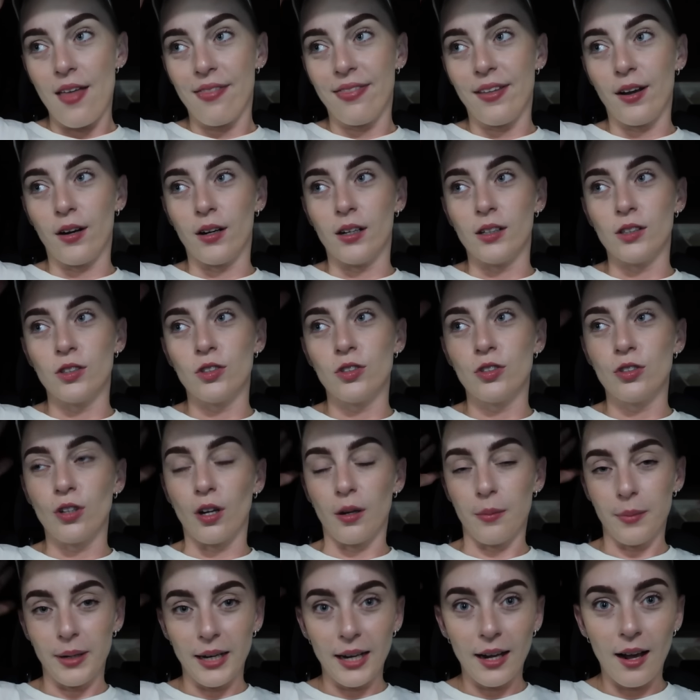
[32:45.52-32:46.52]
there are
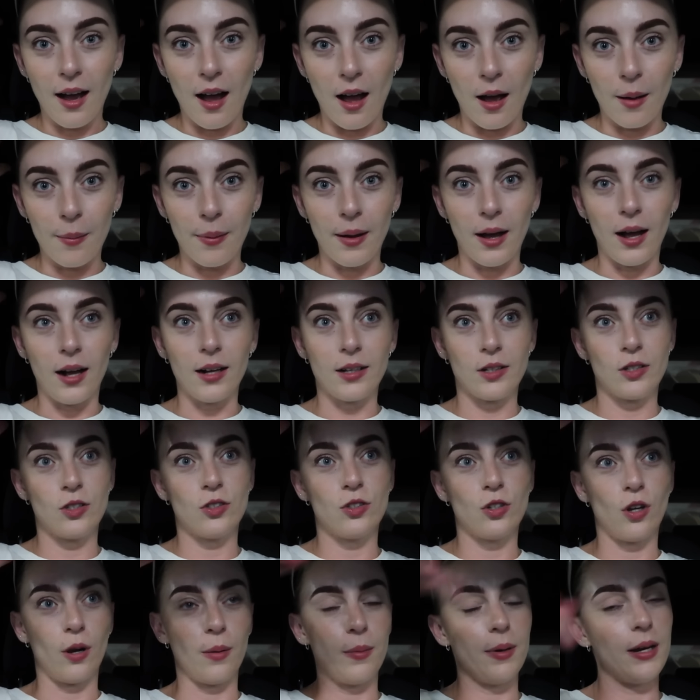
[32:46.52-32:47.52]
so many car parks,
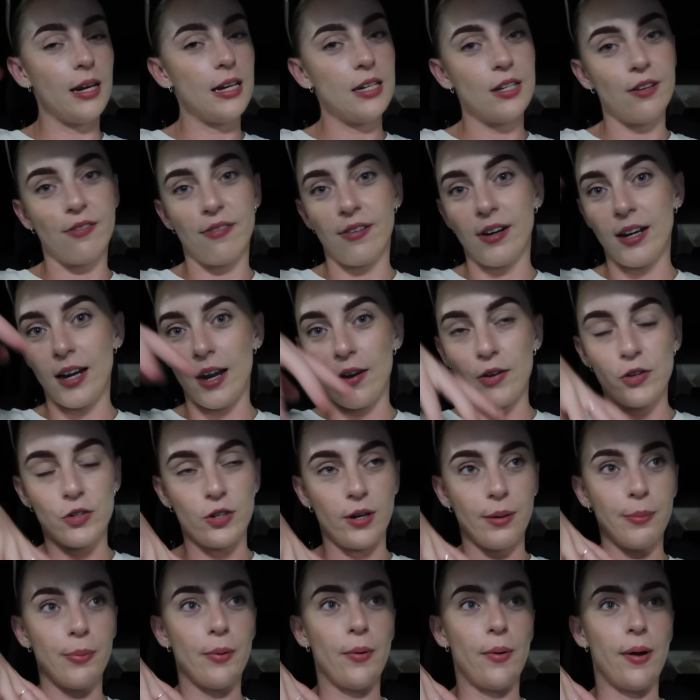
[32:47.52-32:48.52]
so many different
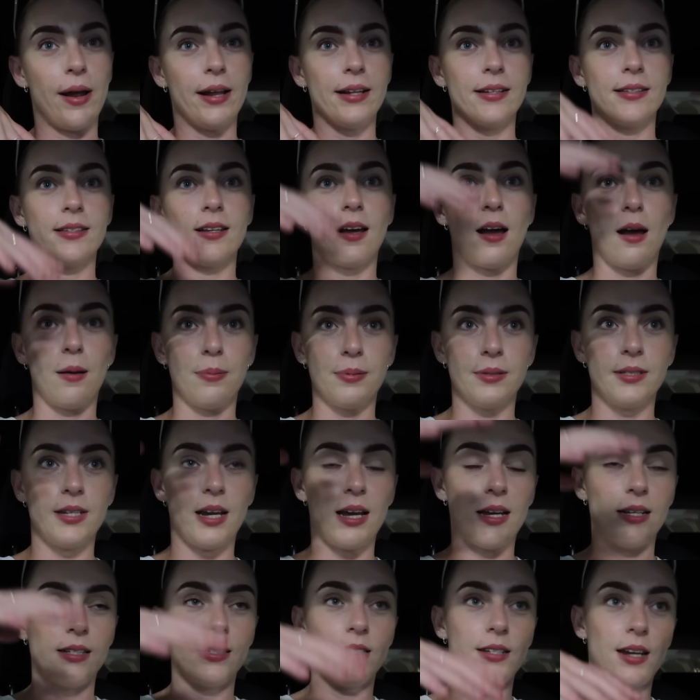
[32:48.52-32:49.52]
entry points,
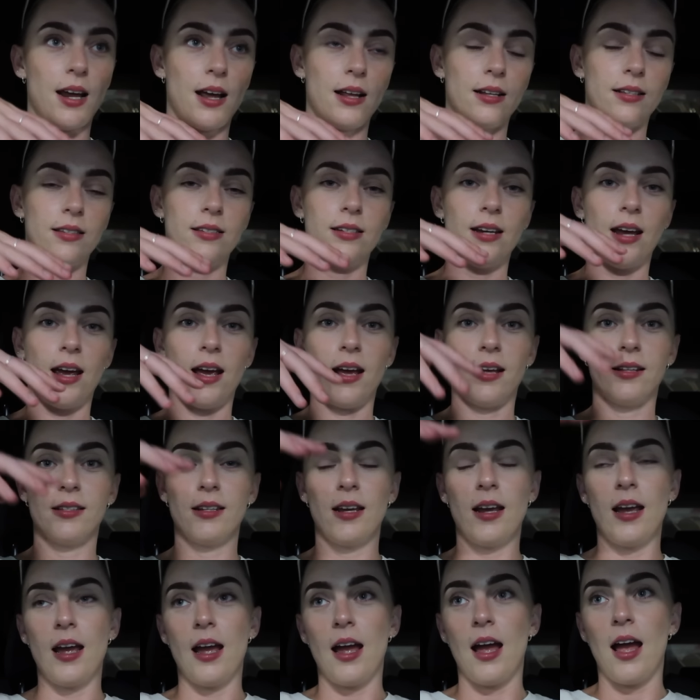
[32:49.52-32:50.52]
upstairs, downstairs,
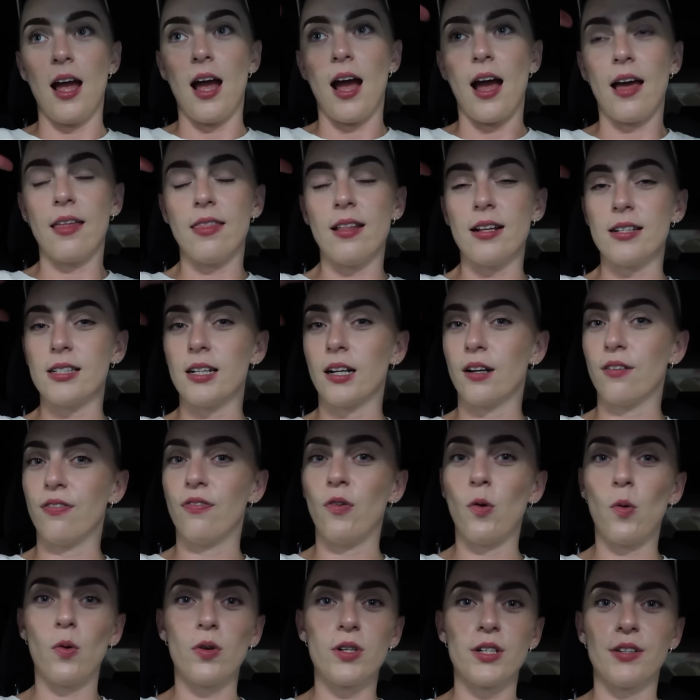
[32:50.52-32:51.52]
and there's like
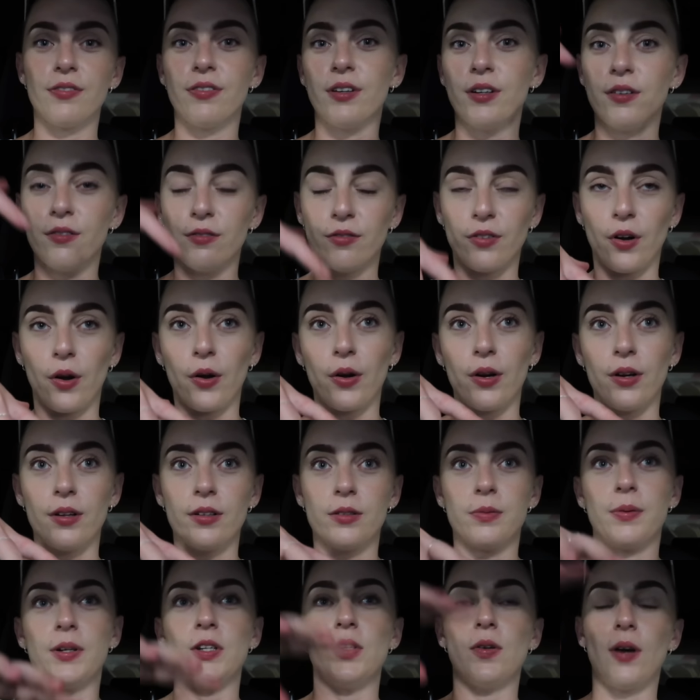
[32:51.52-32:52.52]
four different
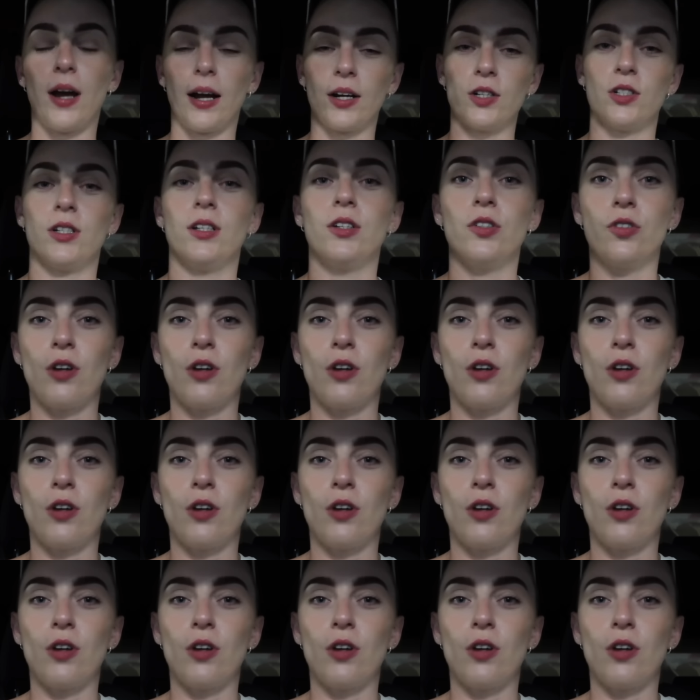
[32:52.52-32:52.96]
roads when you're actually